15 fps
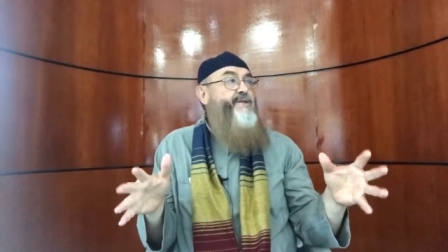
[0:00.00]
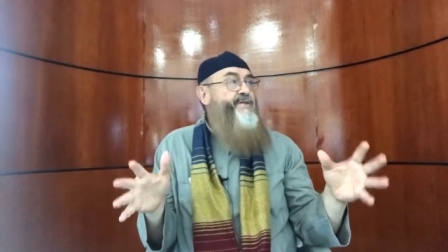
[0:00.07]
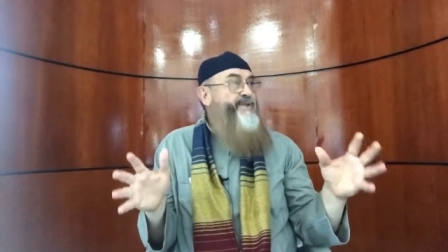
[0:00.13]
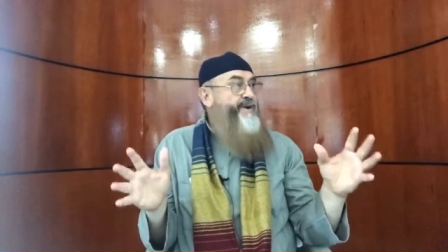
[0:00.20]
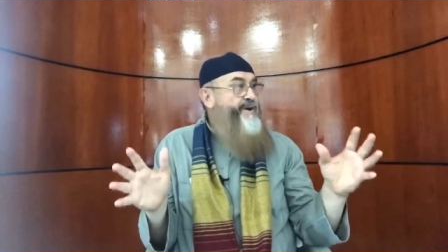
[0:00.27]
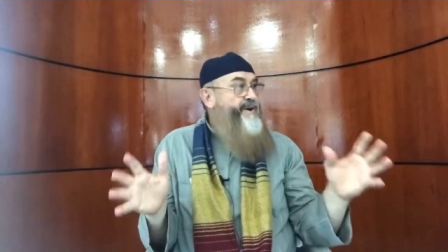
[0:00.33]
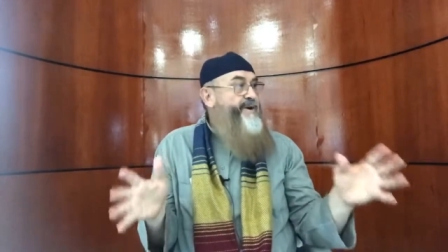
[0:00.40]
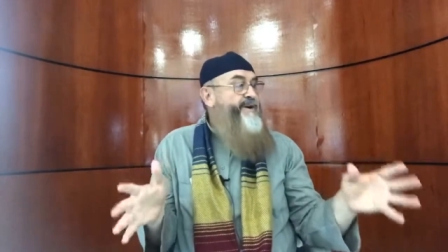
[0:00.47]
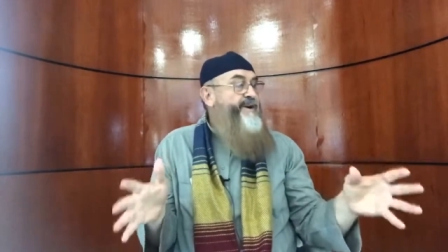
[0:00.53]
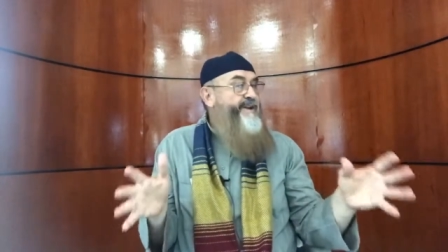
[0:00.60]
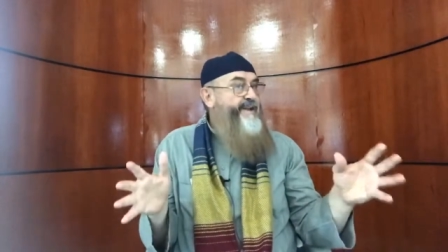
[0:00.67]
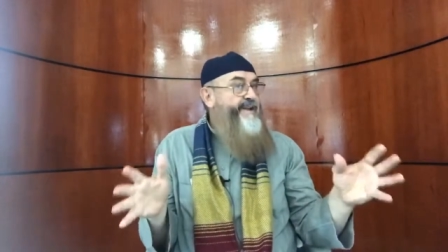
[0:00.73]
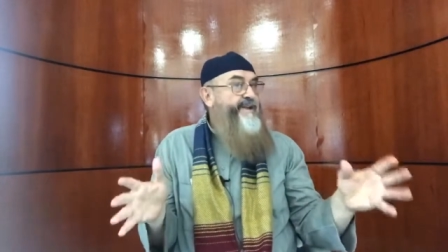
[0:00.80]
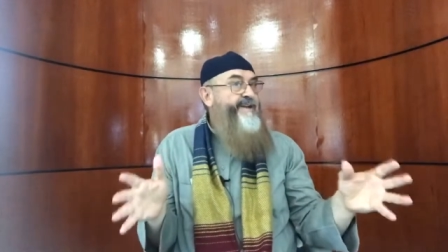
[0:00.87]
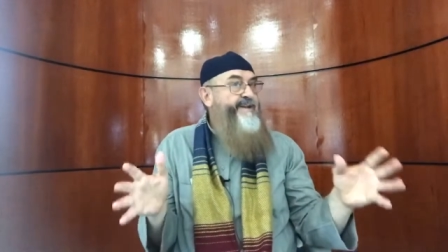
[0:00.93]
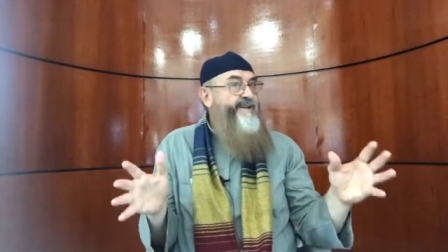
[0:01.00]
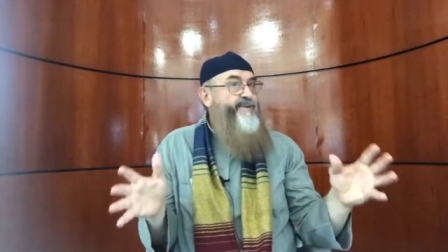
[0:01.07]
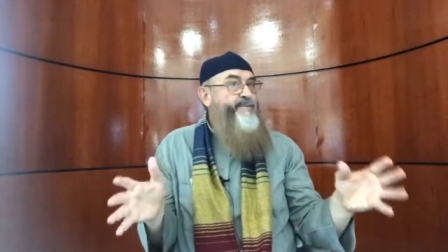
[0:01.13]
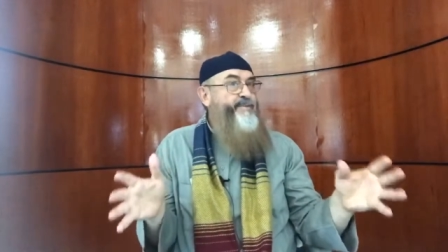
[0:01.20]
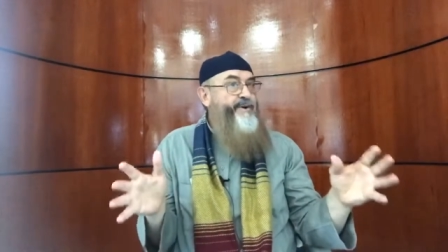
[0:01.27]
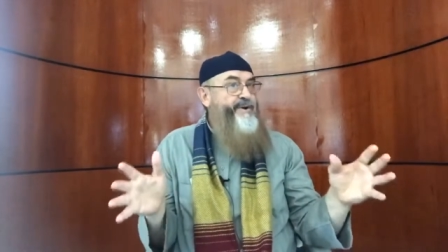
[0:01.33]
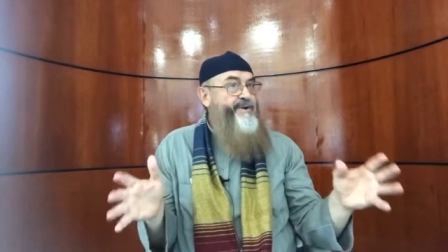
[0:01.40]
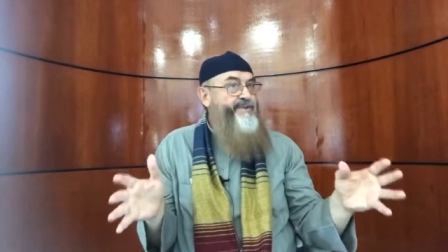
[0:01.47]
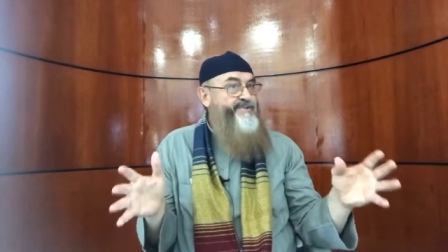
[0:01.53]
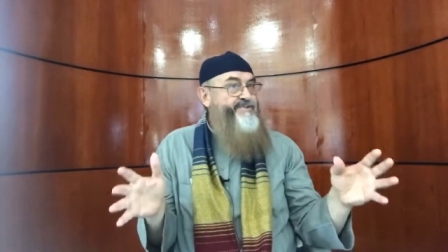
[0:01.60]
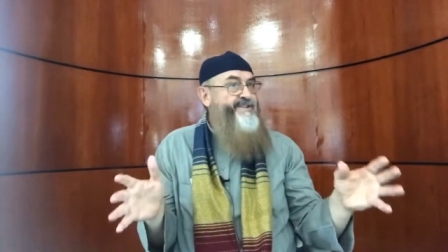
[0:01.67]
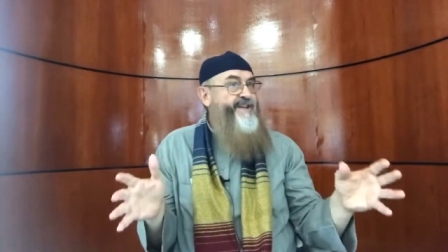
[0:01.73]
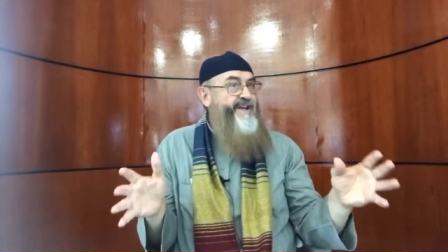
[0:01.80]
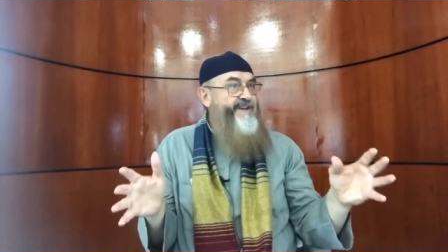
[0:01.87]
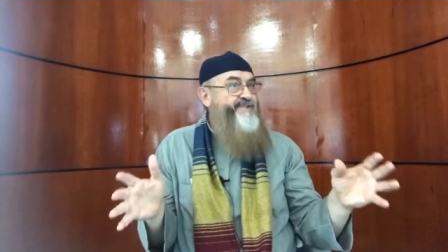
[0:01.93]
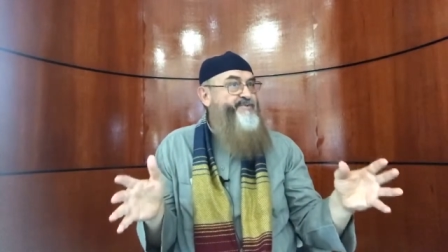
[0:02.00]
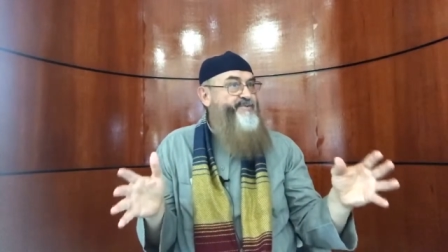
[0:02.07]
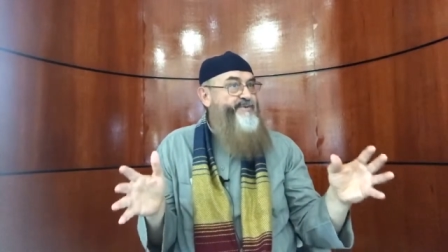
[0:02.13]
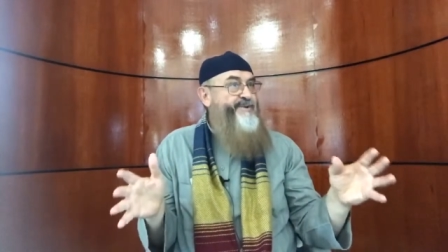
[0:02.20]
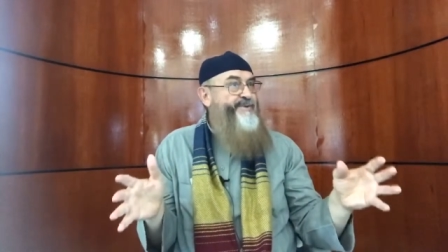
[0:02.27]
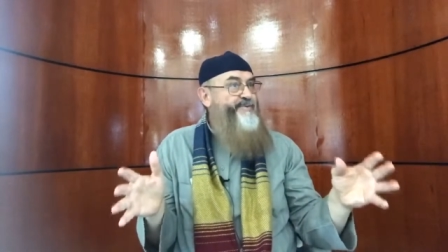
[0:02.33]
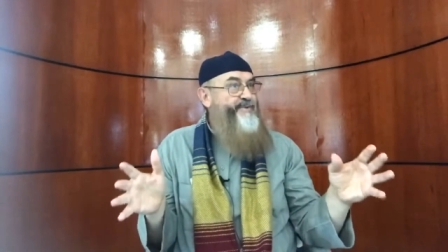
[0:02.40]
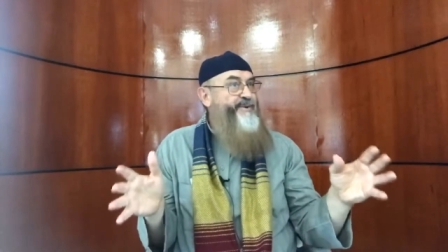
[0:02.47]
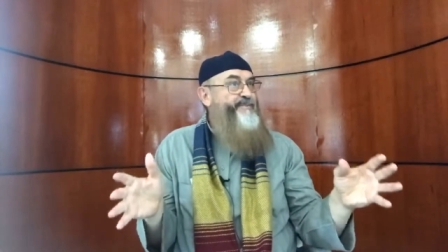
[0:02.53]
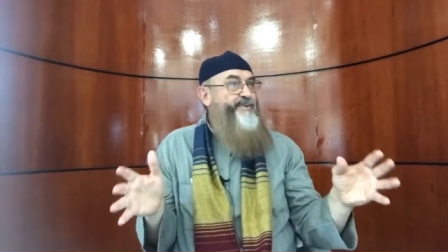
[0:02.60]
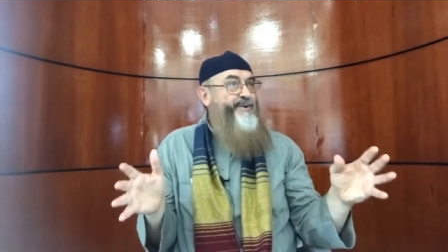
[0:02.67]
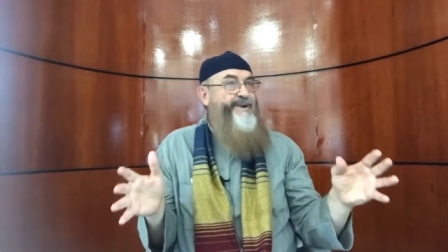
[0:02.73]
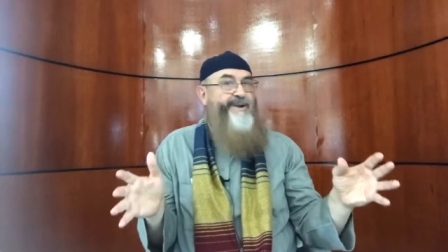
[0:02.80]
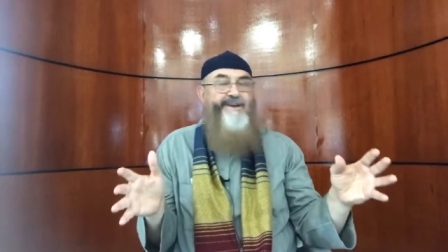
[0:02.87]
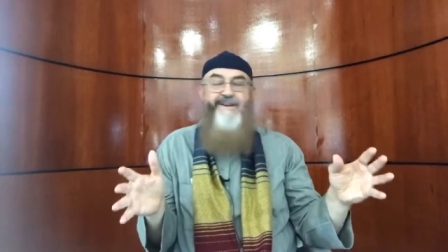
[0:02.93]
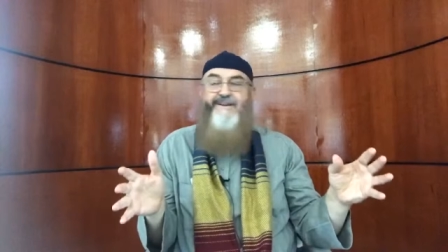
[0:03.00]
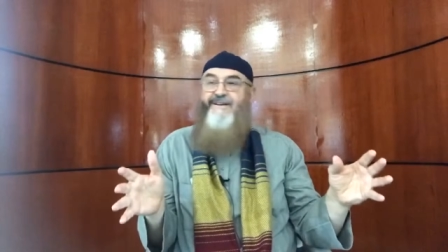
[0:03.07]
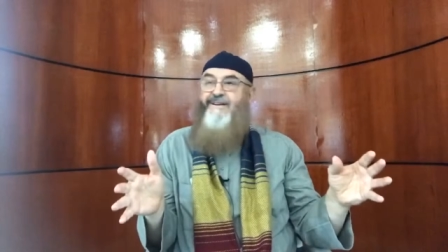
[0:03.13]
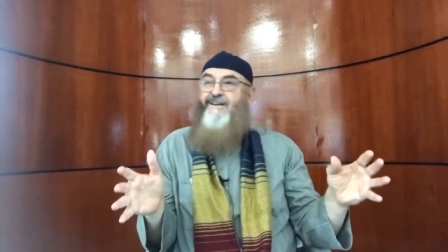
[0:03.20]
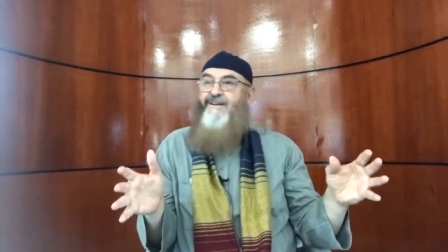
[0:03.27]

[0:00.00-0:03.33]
the early birds, as we put it.